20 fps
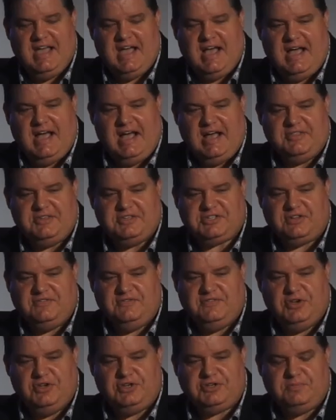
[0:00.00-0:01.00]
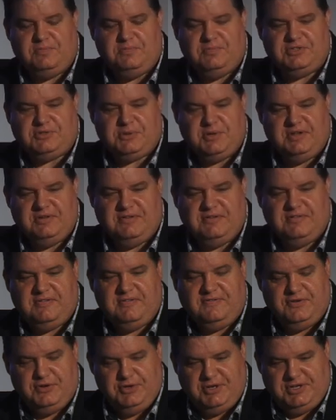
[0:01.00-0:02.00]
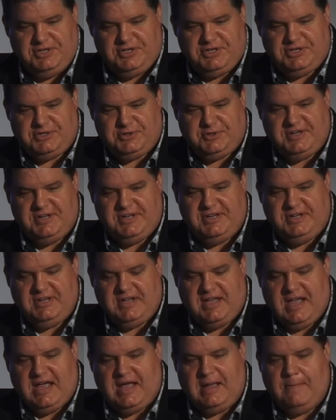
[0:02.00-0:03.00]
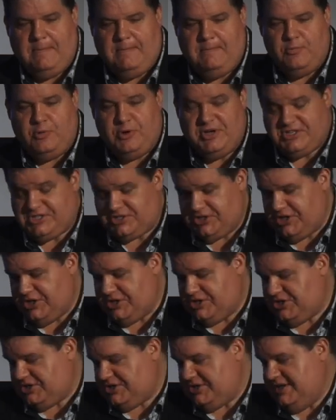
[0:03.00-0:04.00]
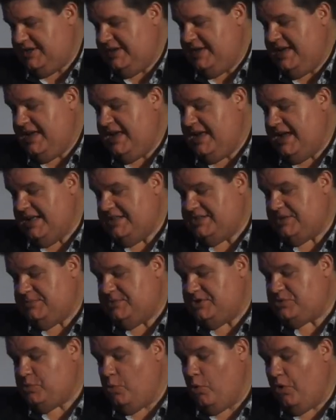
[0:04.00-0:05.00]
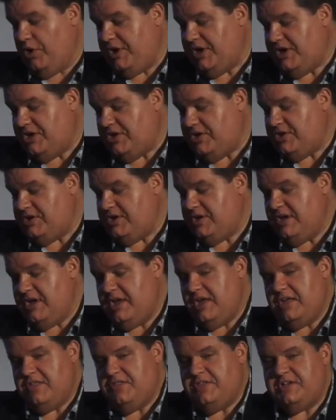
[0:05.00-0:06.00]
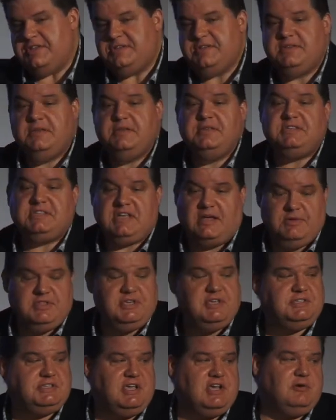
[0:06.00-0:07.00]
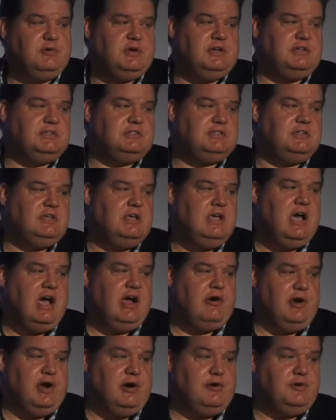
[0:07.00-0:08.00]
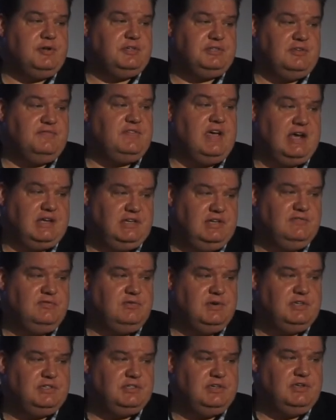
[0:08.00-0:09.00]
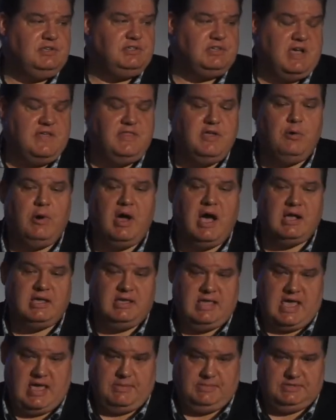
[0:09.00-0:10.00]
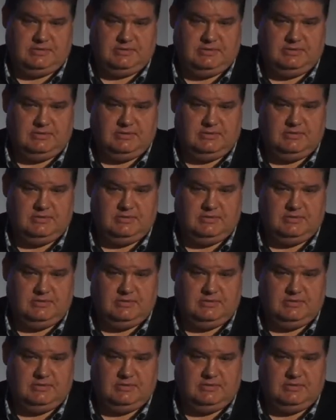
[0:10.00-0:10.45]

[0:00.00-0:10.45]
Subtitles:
There's confusion between the food industry, research, and so I'm just warning you that some of these areas are areas of active research and there are gaps.